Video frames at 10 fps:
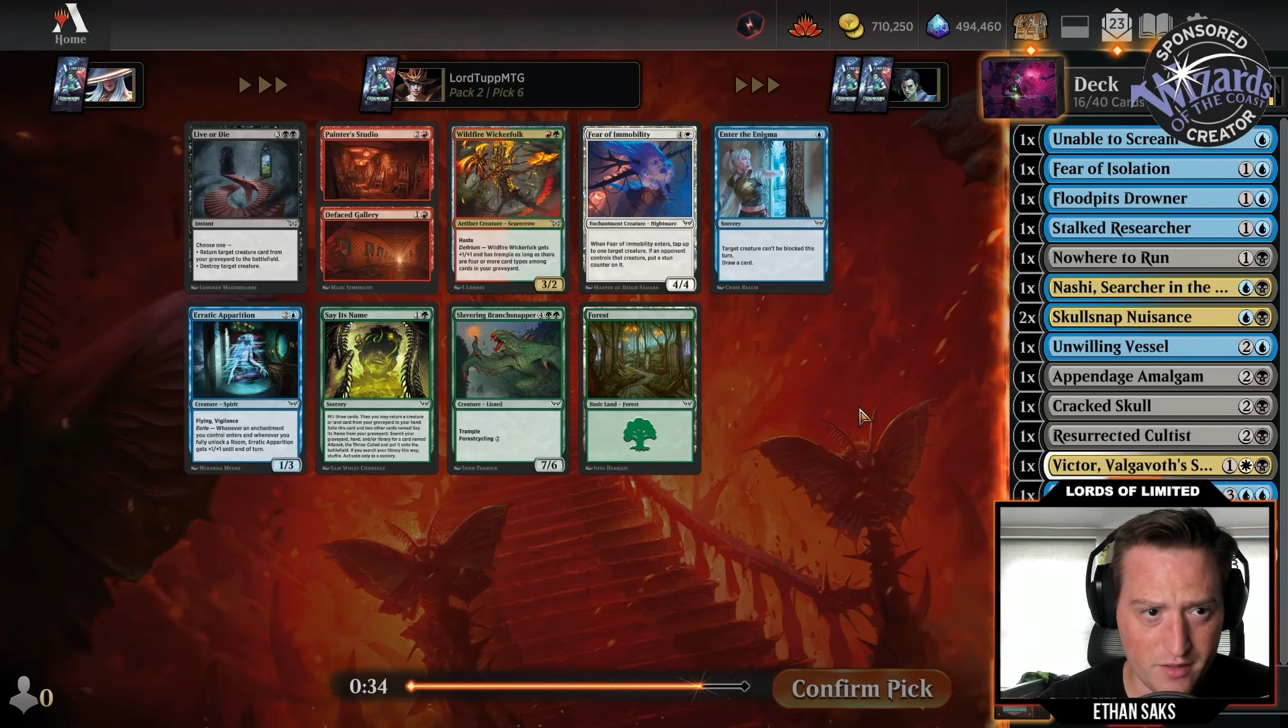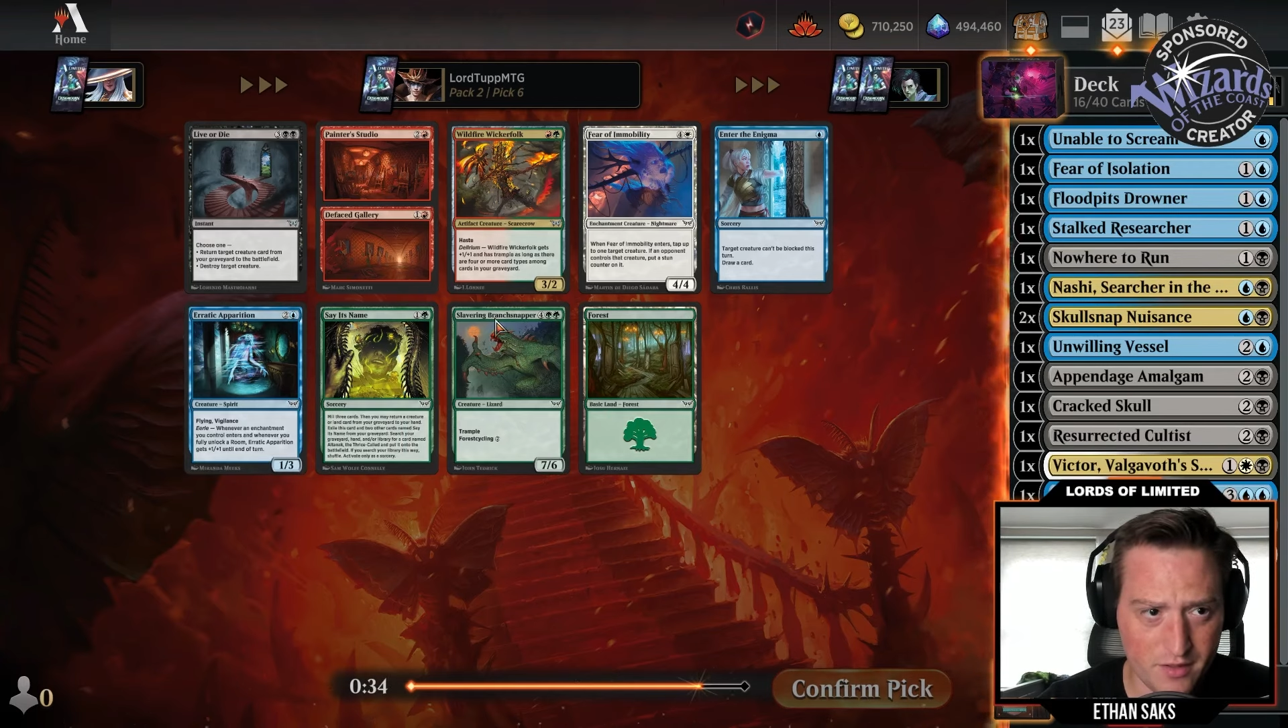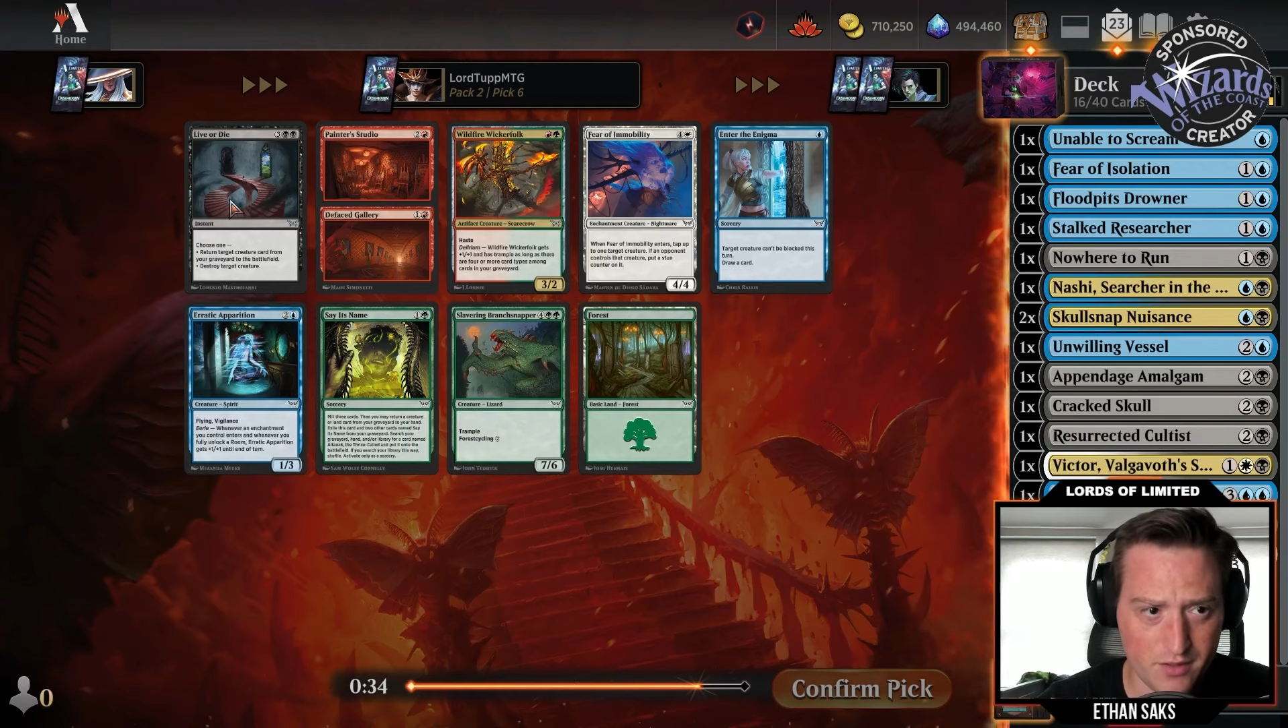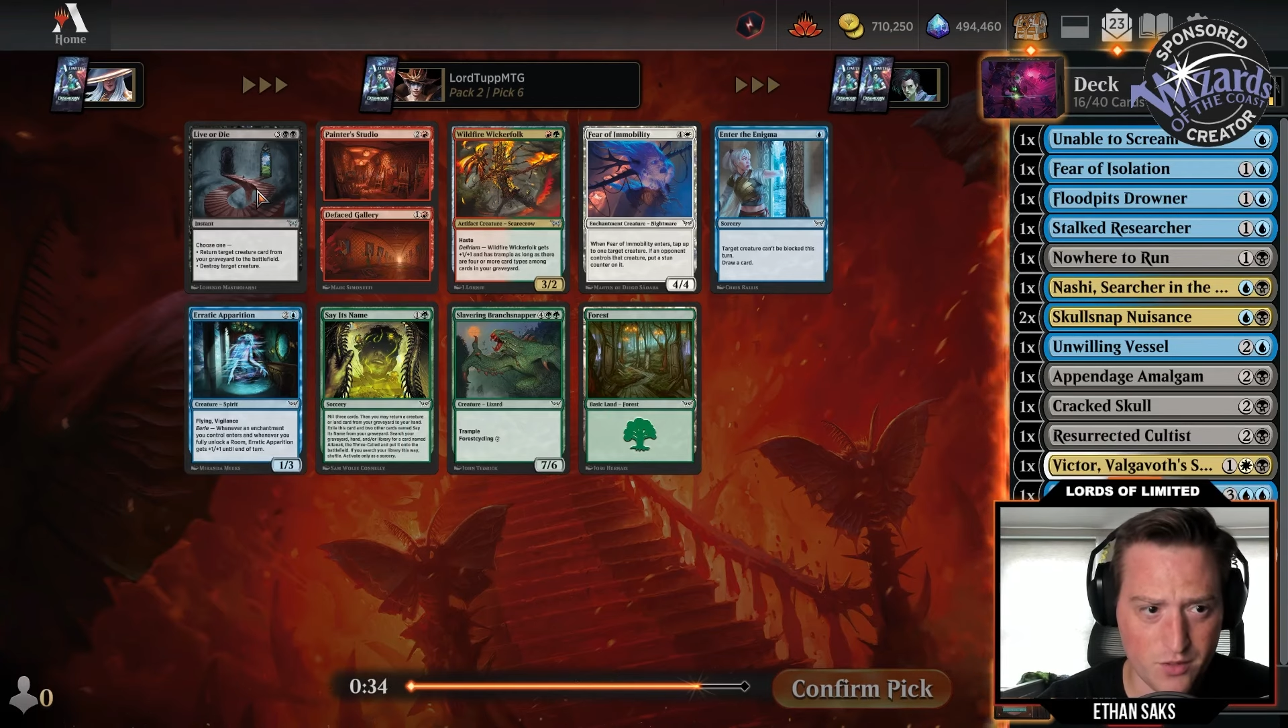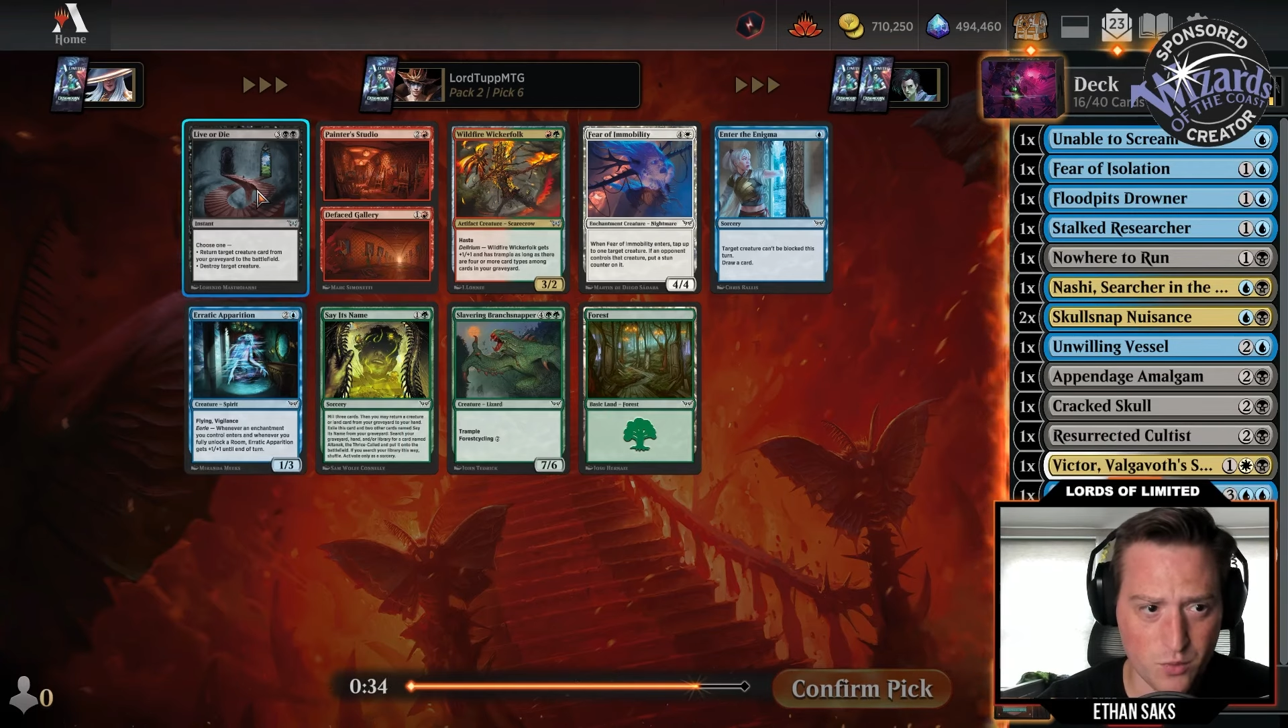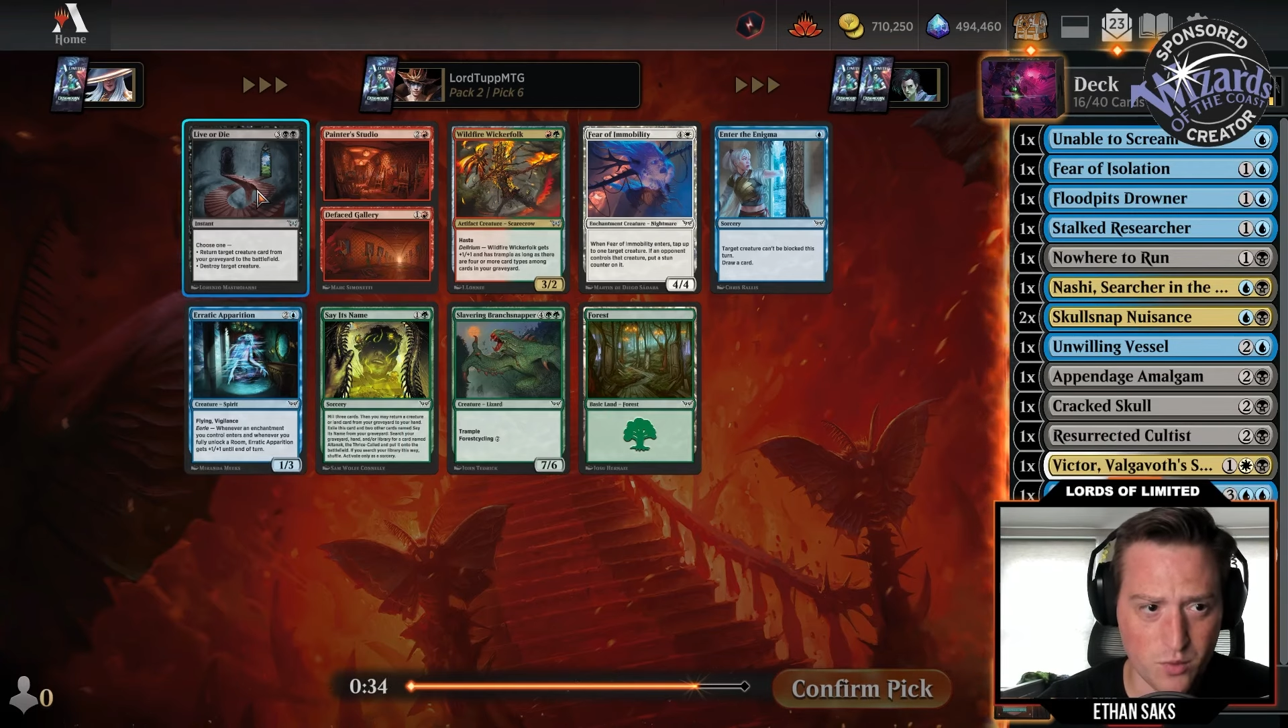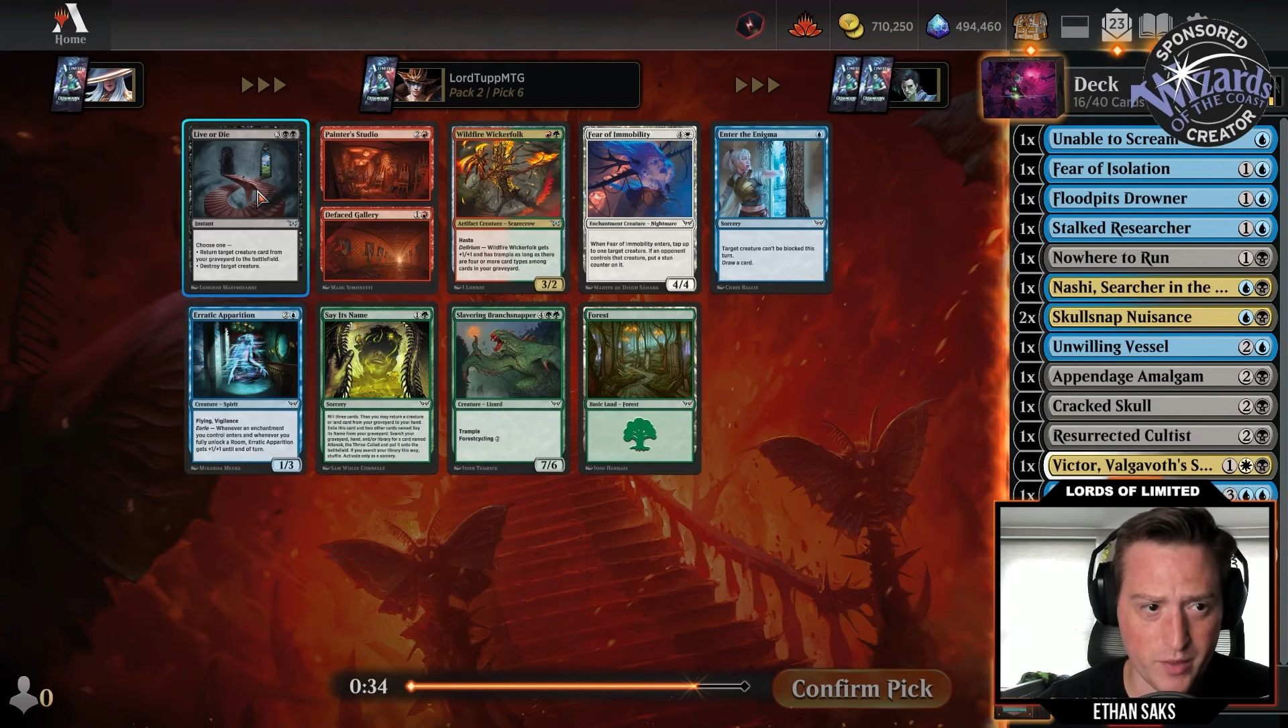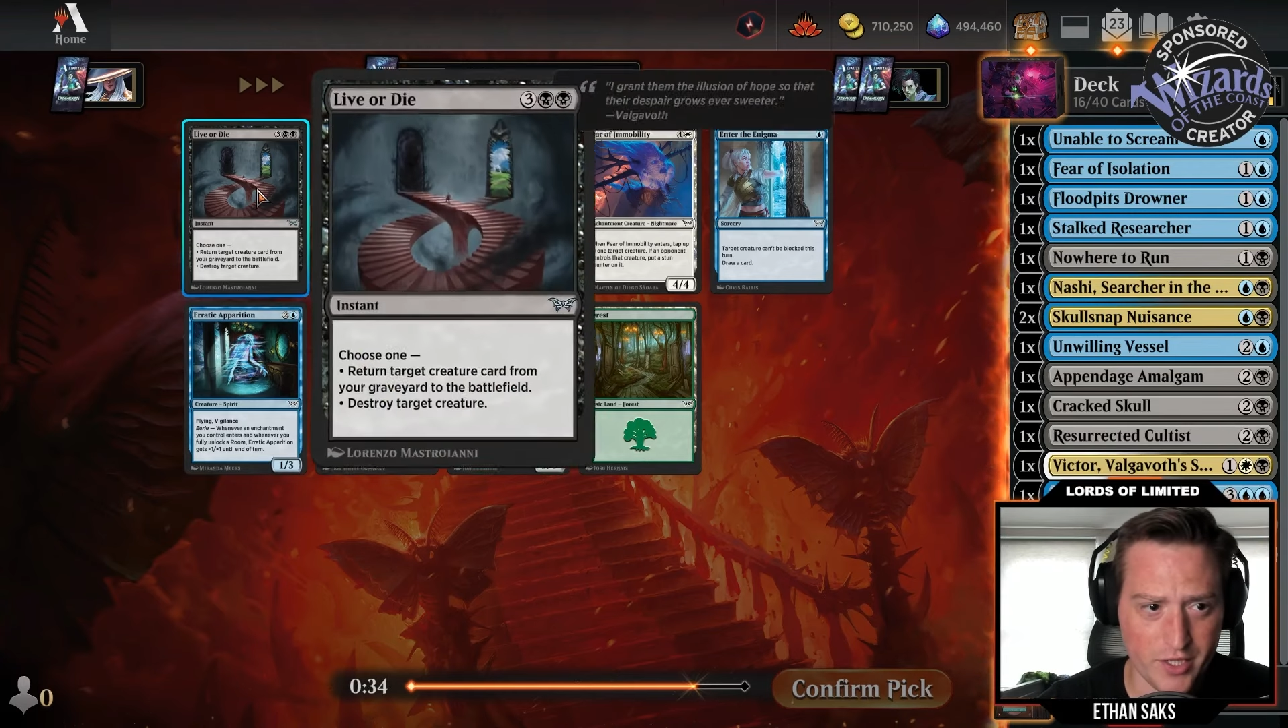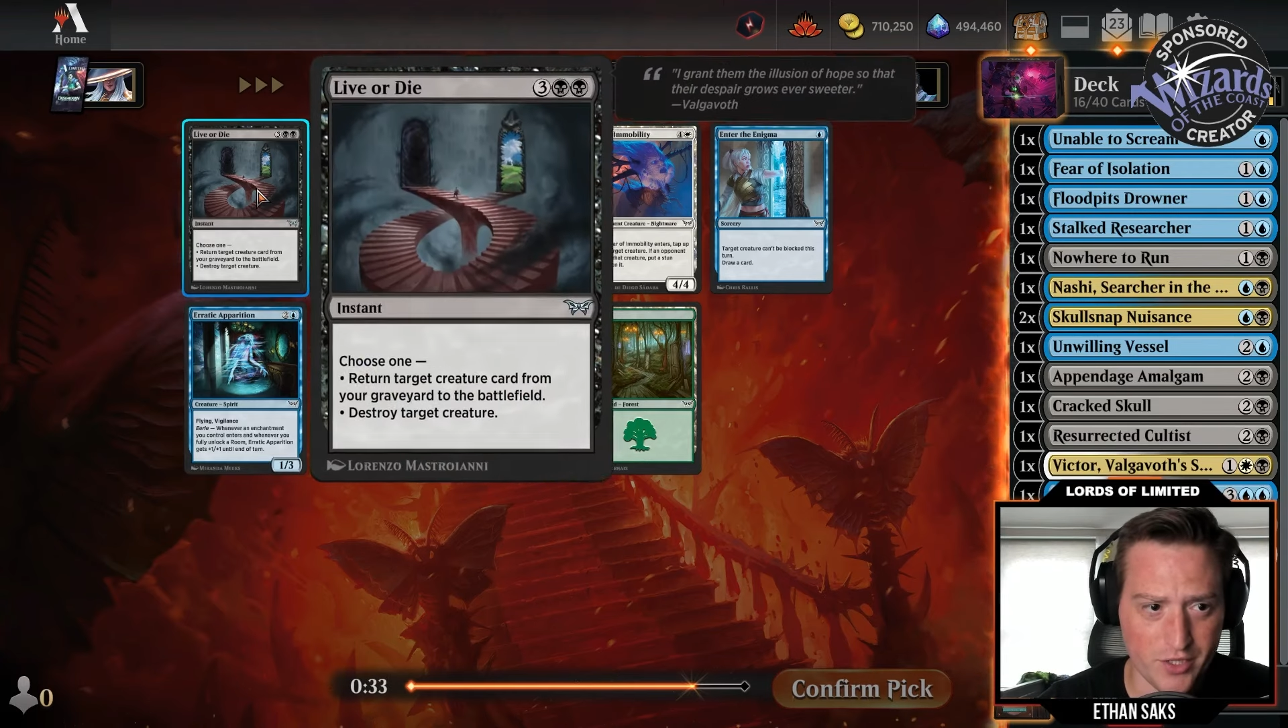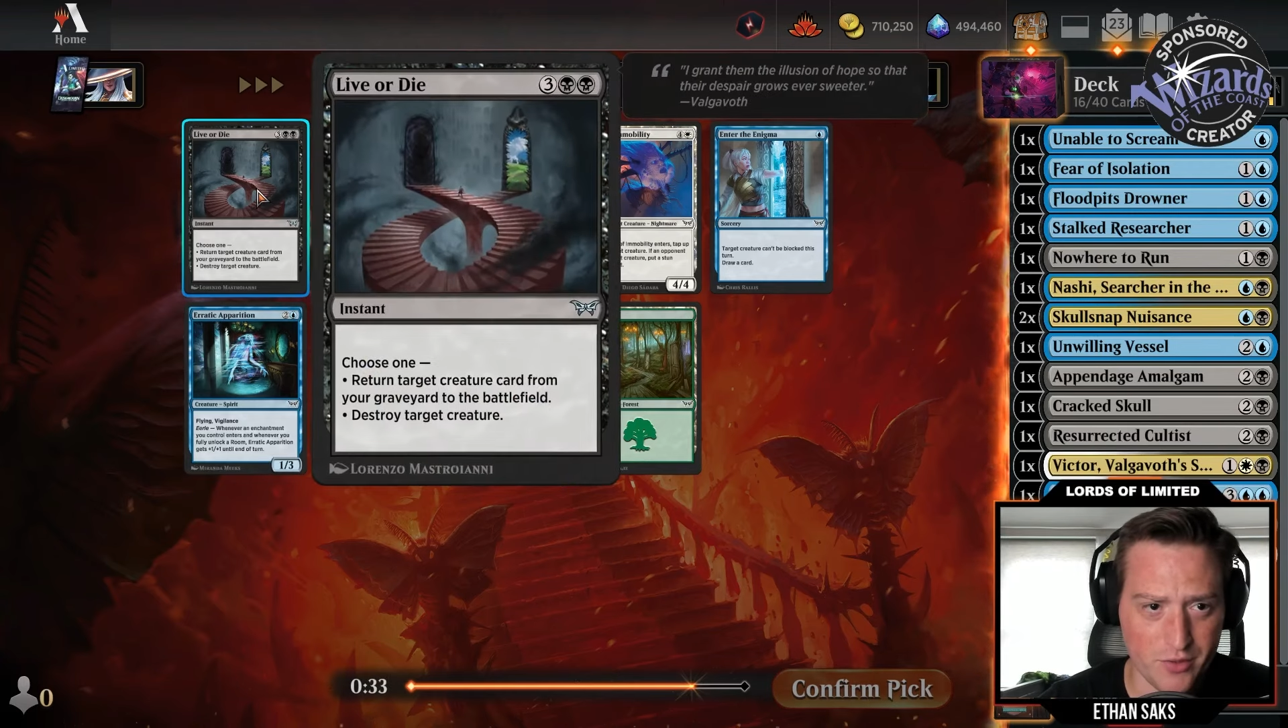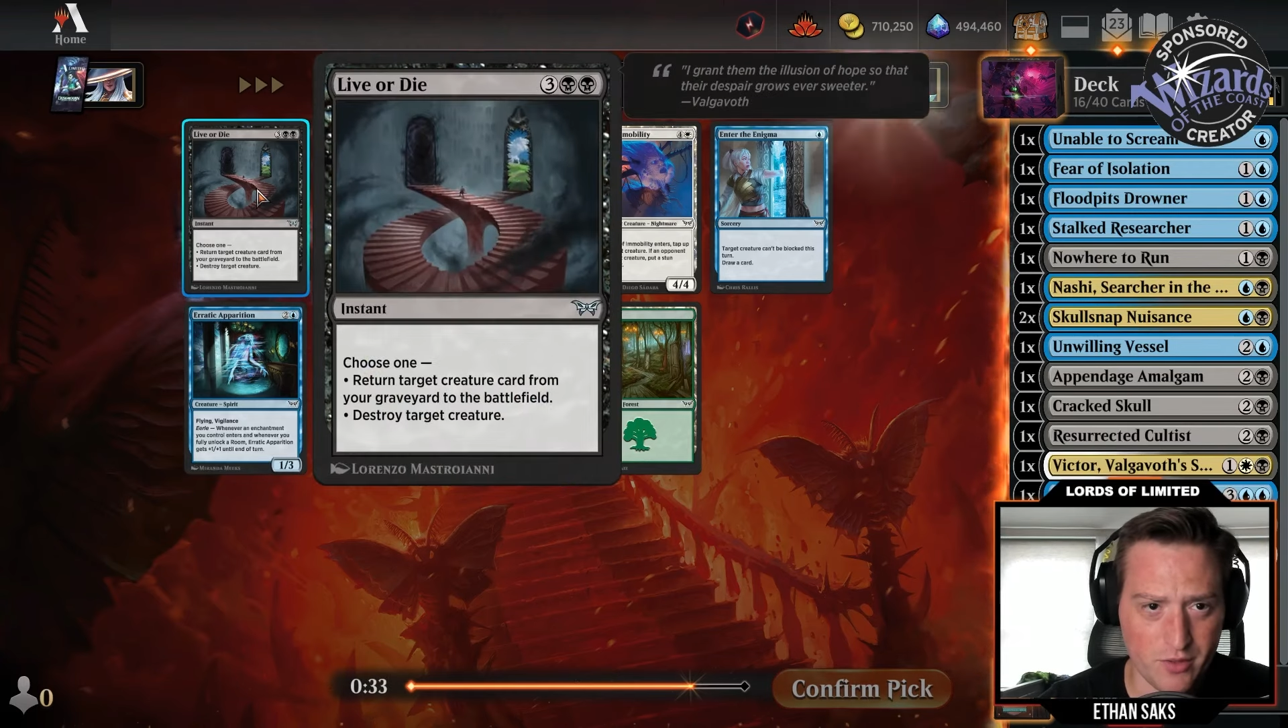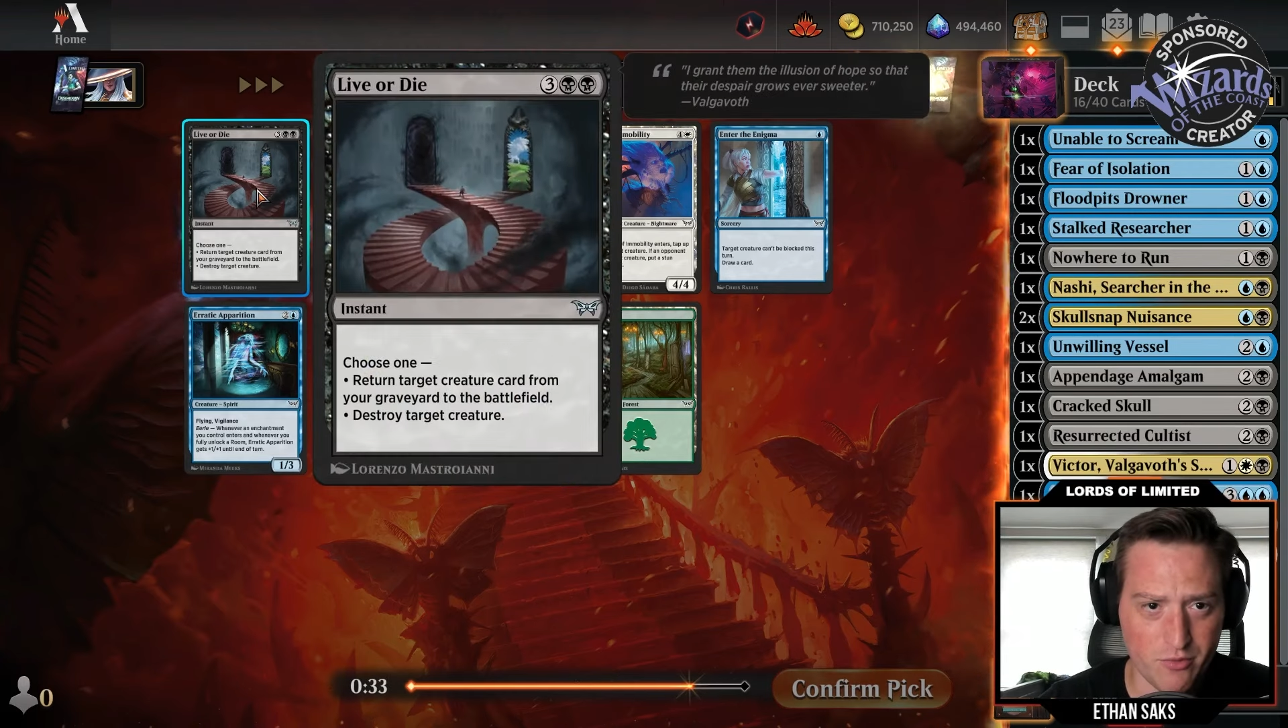There's one way to do it.